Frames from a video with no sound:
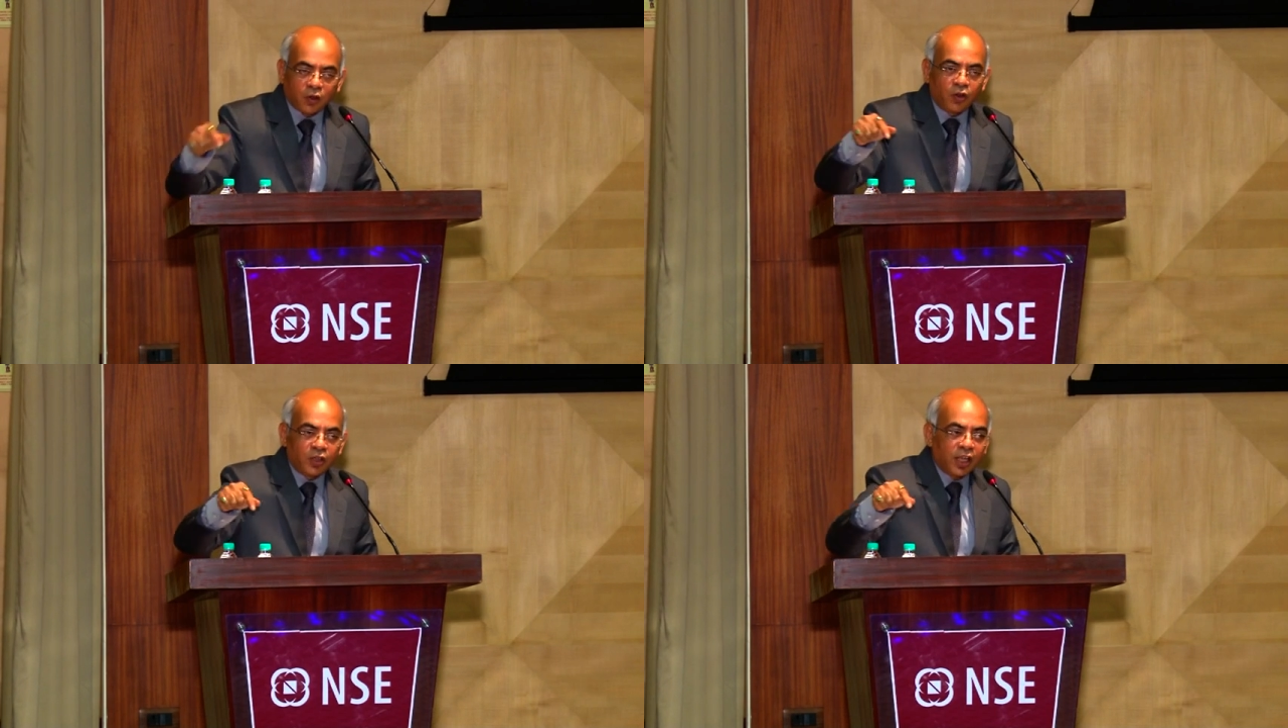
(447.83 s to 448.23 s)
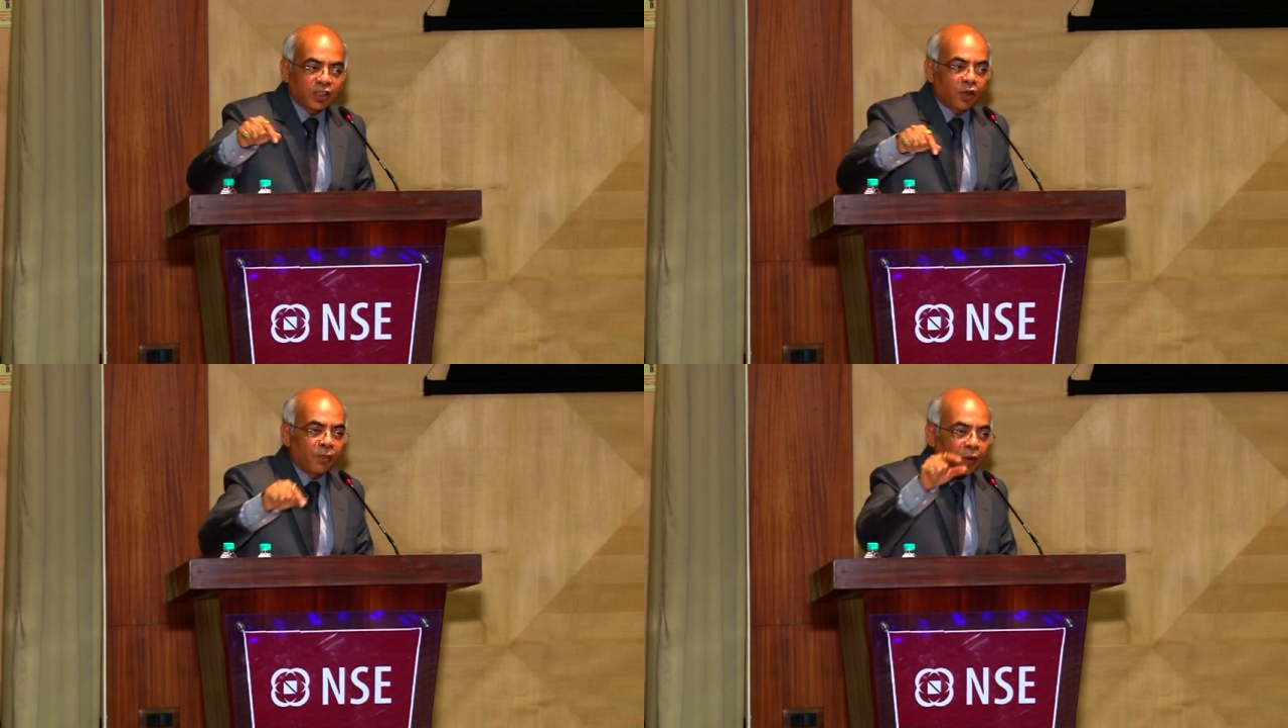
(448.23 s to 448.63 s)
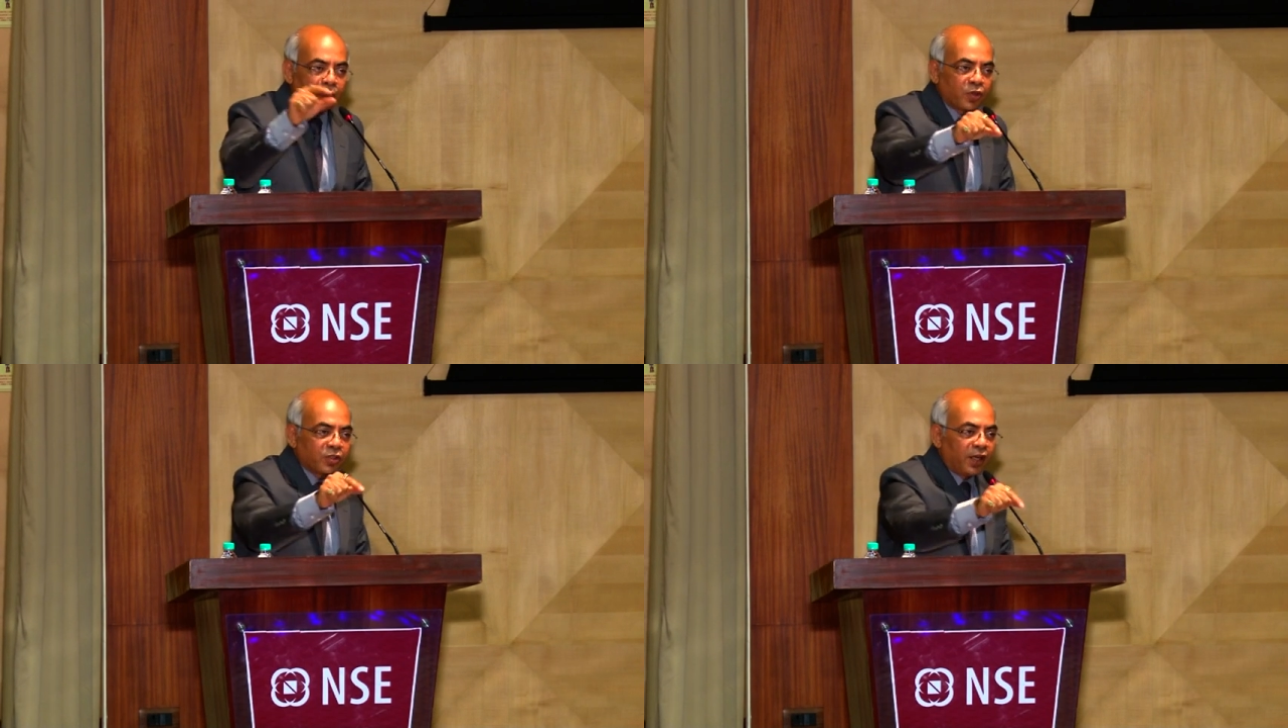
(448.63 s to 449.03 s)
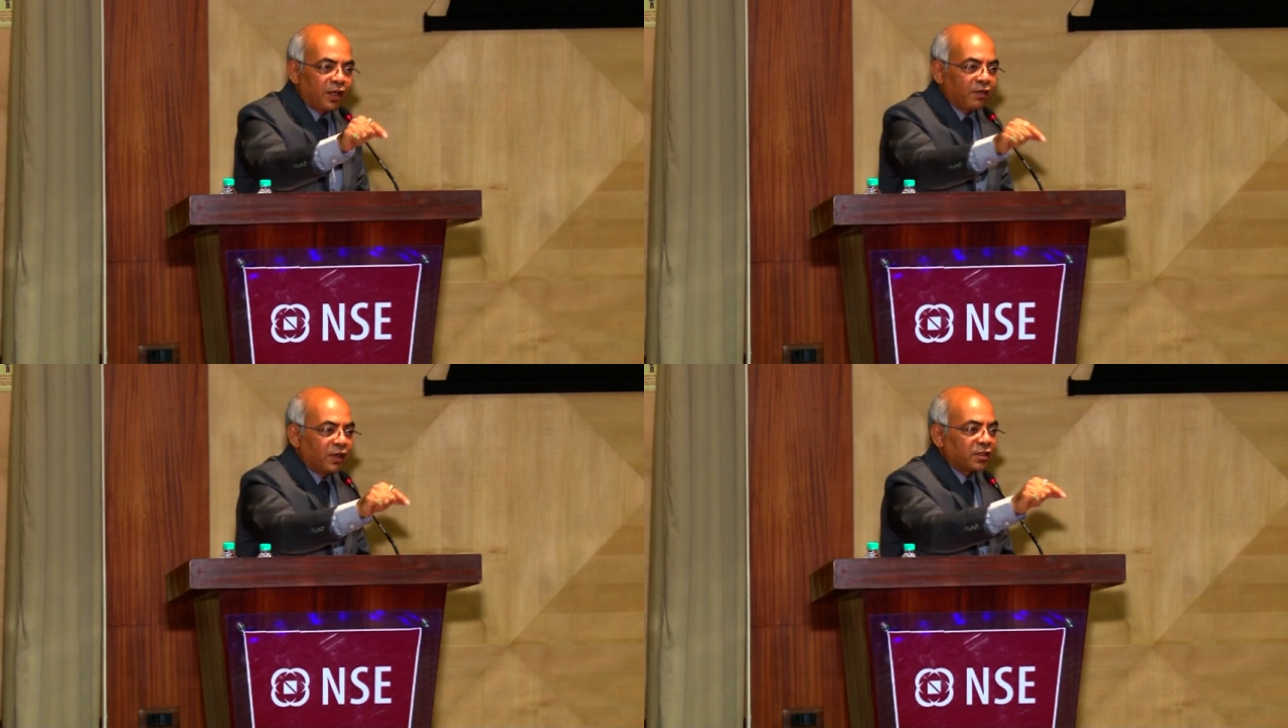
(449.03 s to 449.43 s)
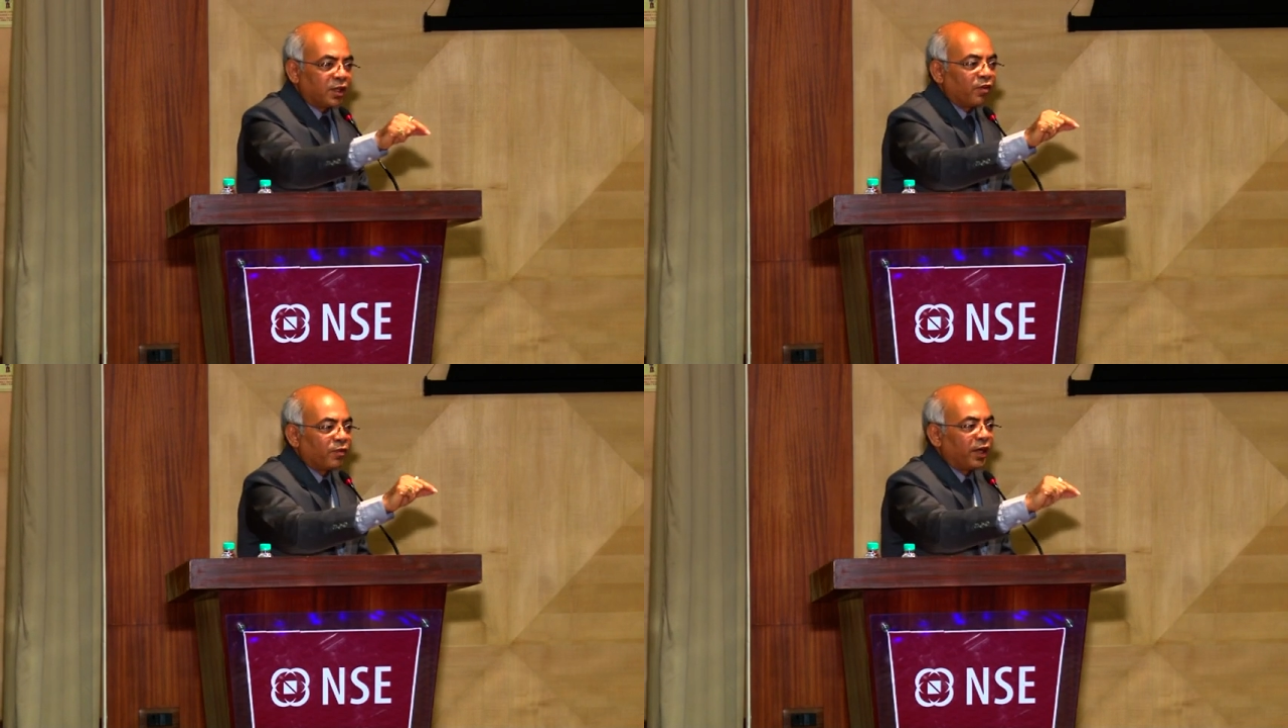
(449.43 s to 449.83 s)
context of proportionate
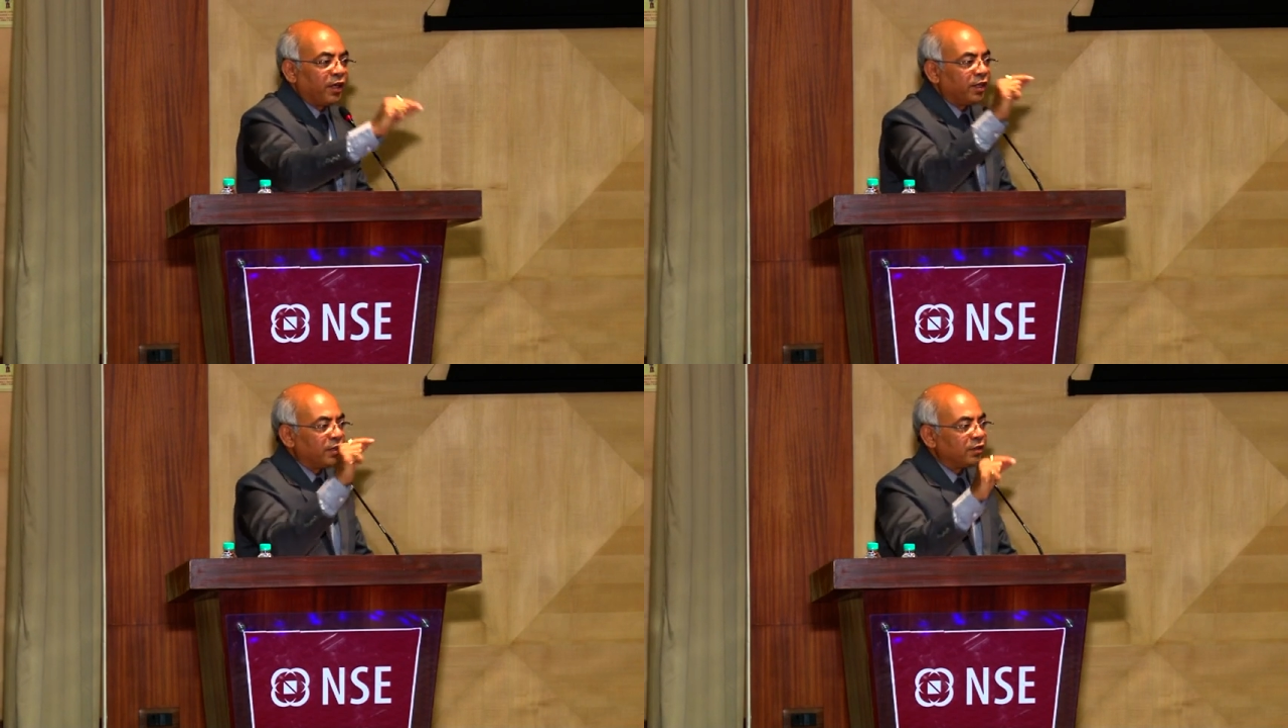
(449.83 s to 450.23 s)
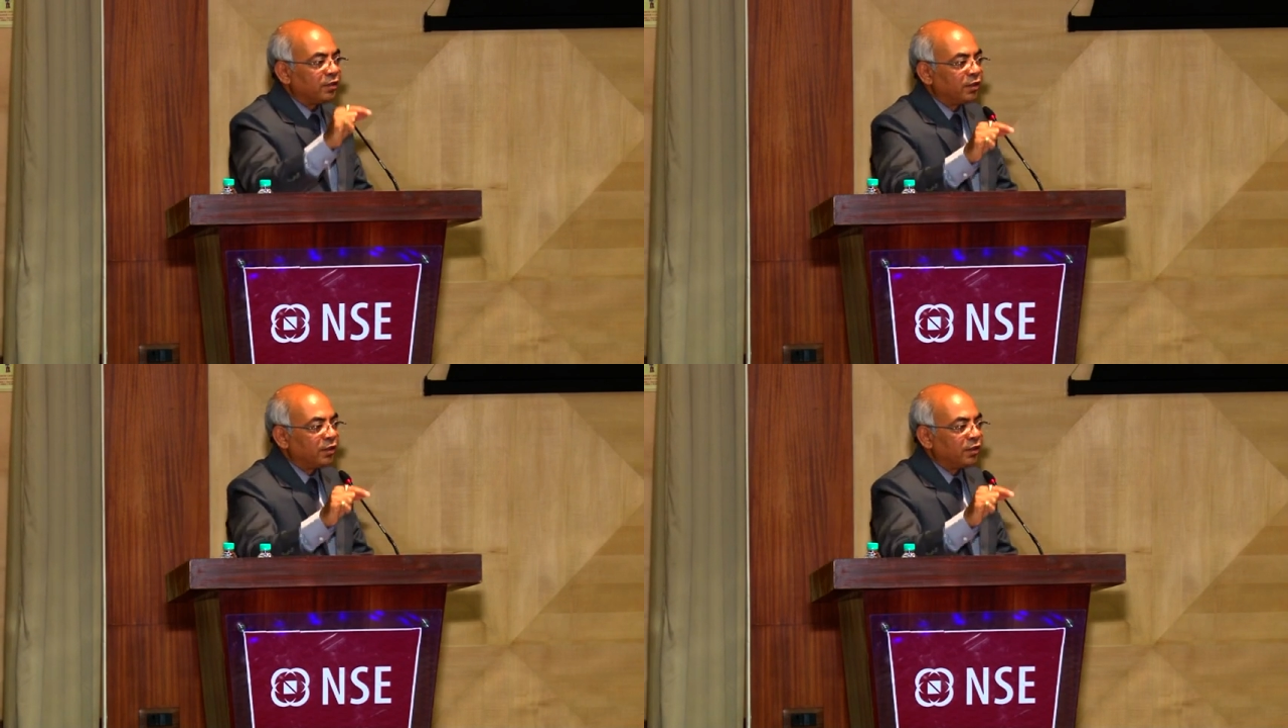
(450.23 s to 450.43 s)
reversal of credit,